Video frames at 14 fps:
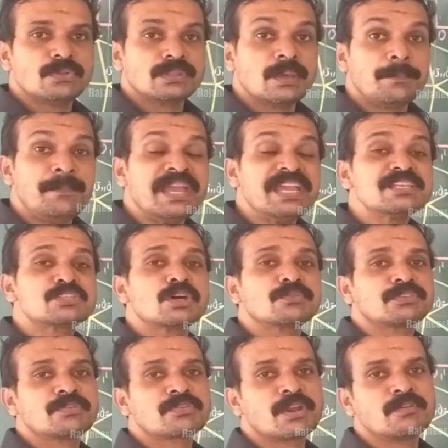the base of
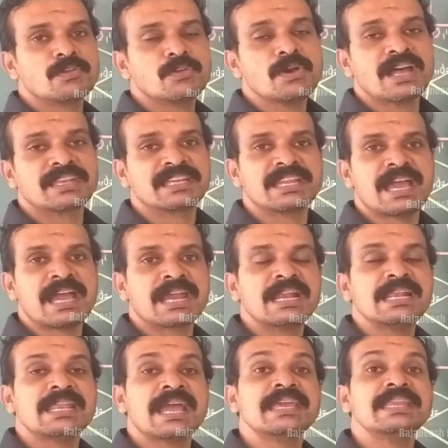the front view at an
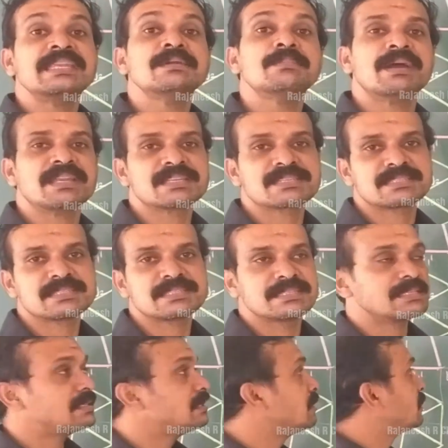angle 90 minus
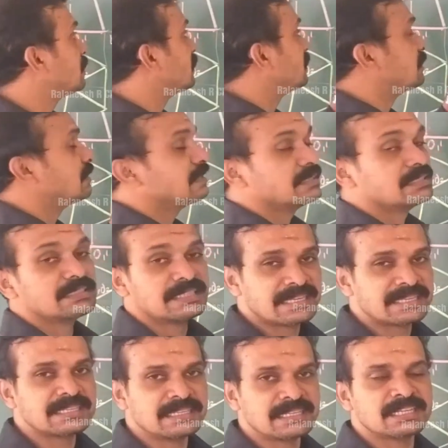
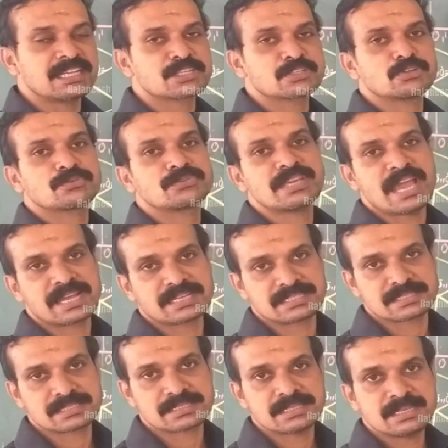the inclination of the
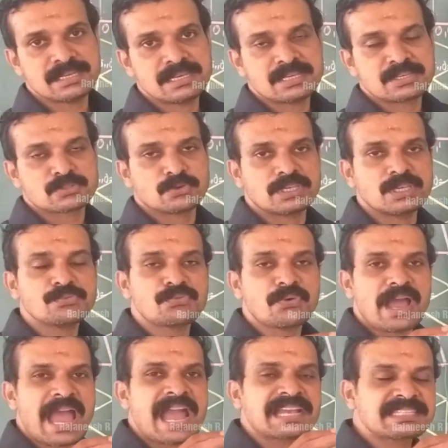axis. So if
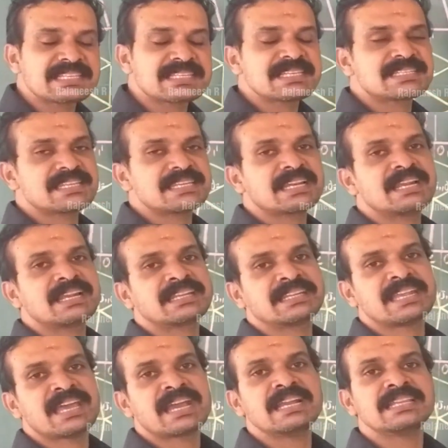axis is inclined at an
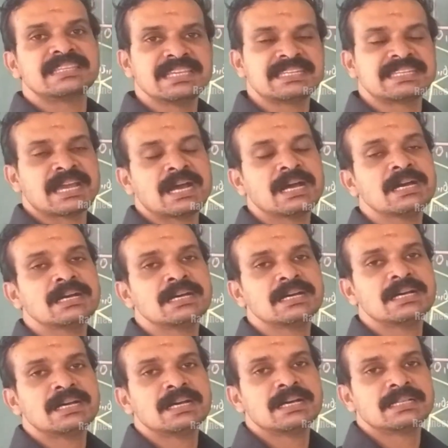angle
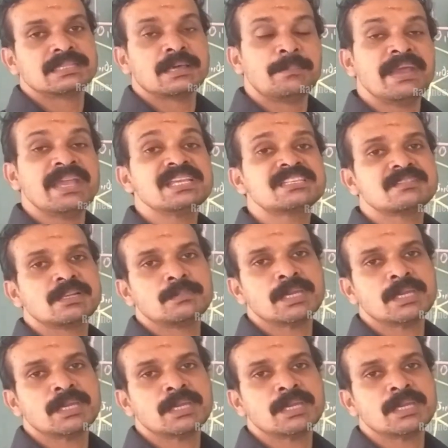theta, the base will